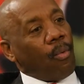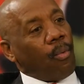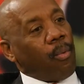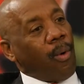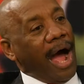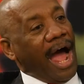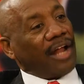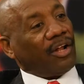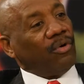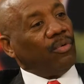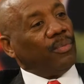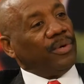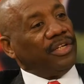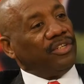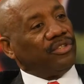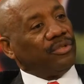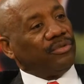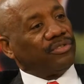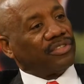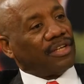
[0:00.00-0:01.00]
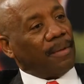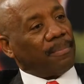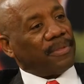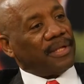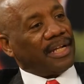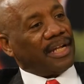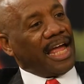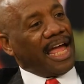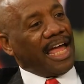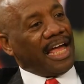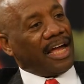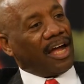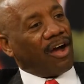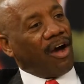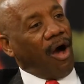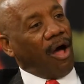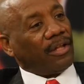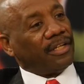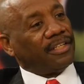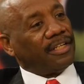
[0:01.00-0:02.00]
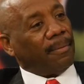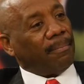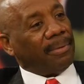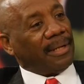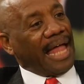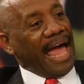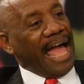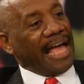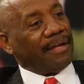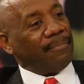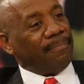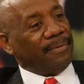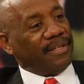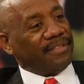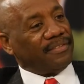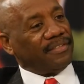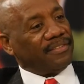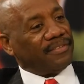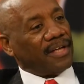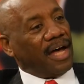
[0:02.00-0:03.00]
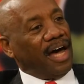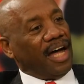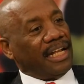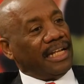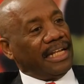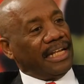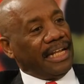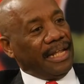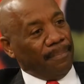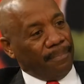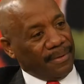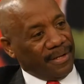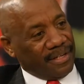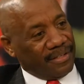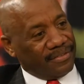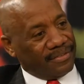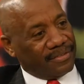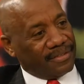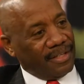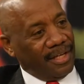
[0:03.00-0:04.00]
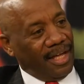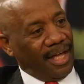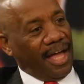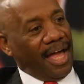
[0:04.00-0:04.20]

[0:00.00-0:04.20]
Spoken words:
why don't we do something and call it the Black Business Olympics?